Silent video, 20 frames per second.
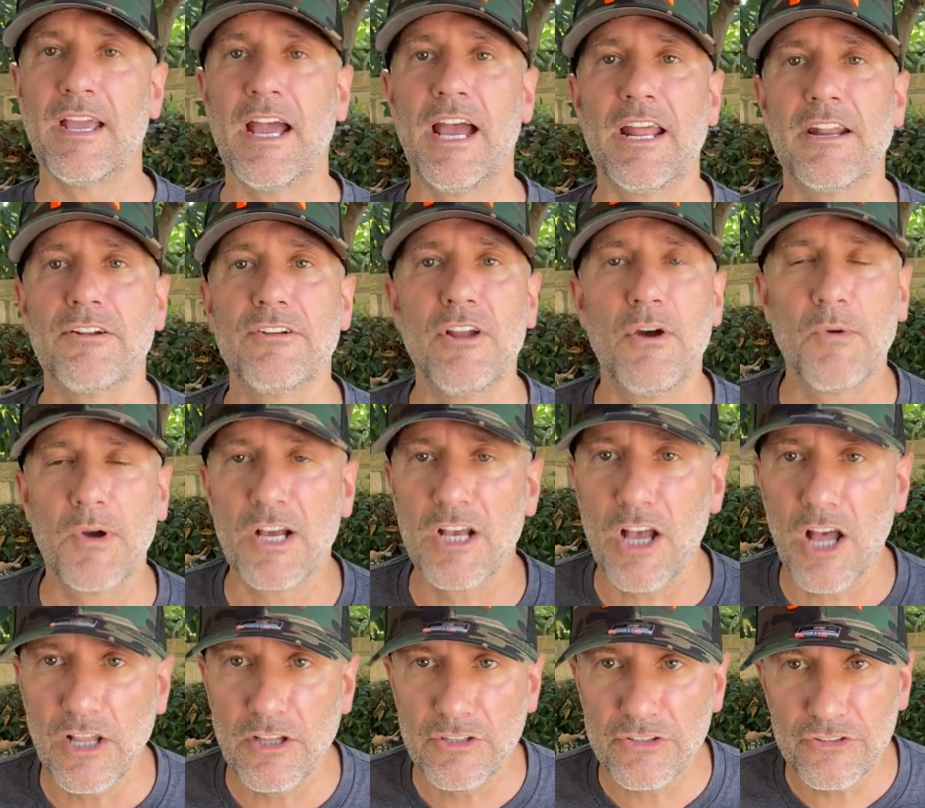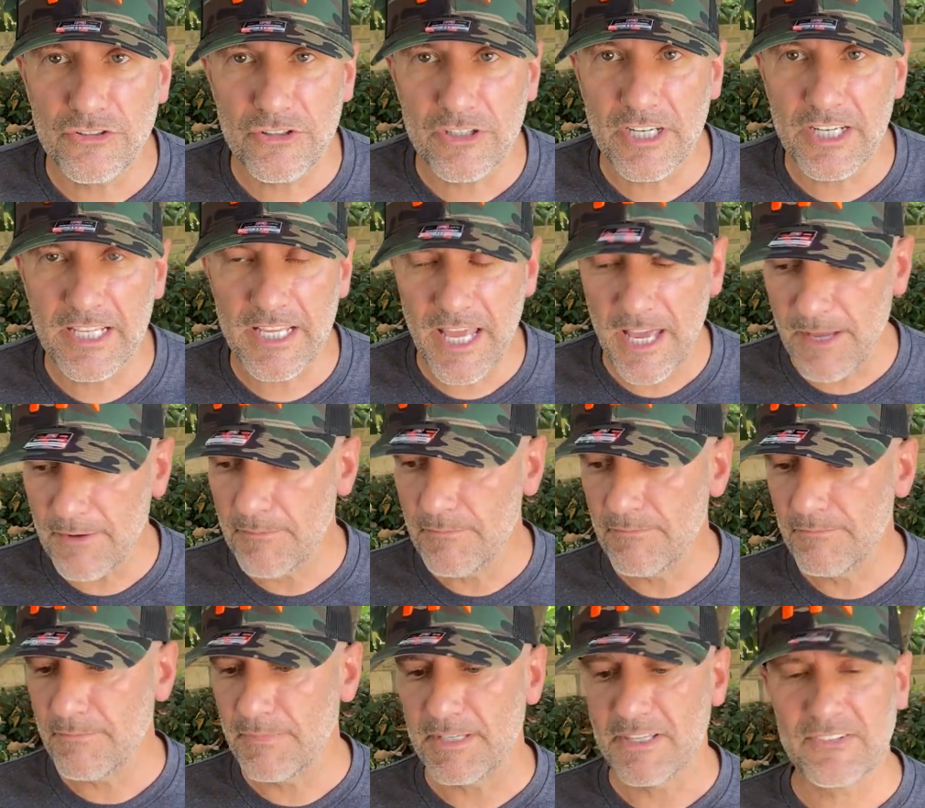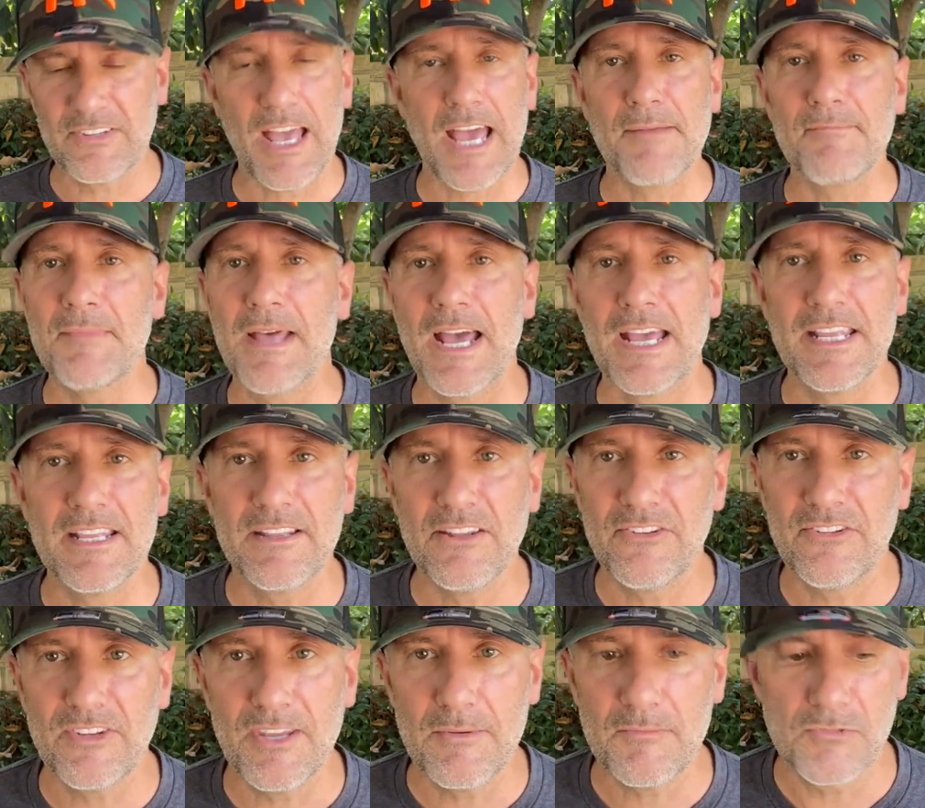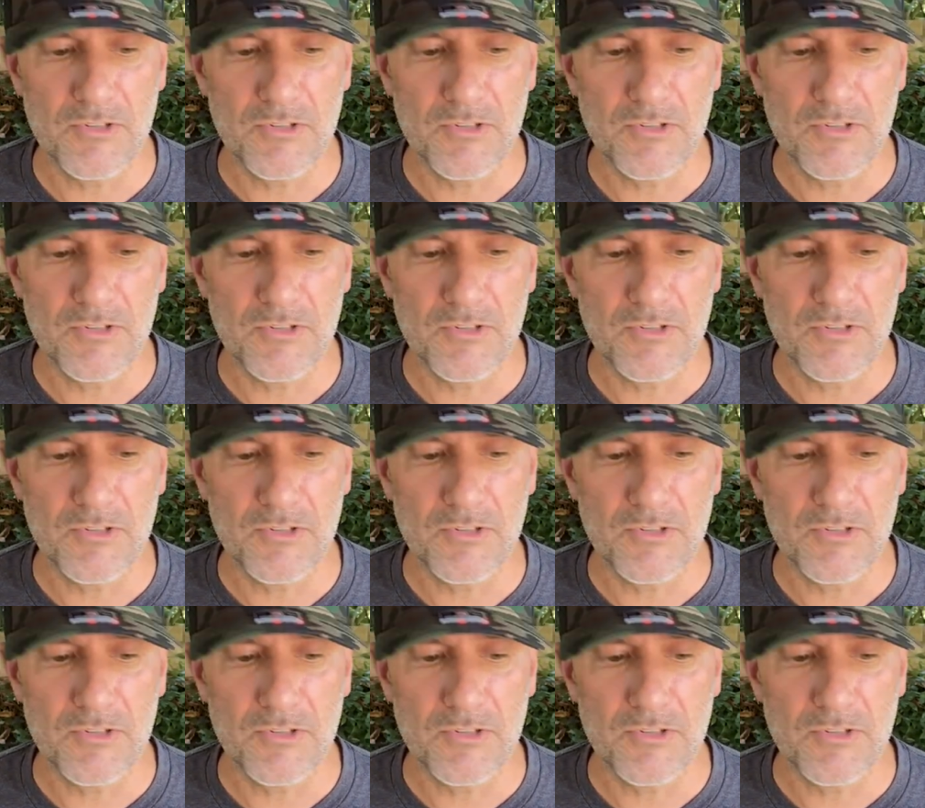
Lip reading: don't know what colors you're going to get because I'm not in the same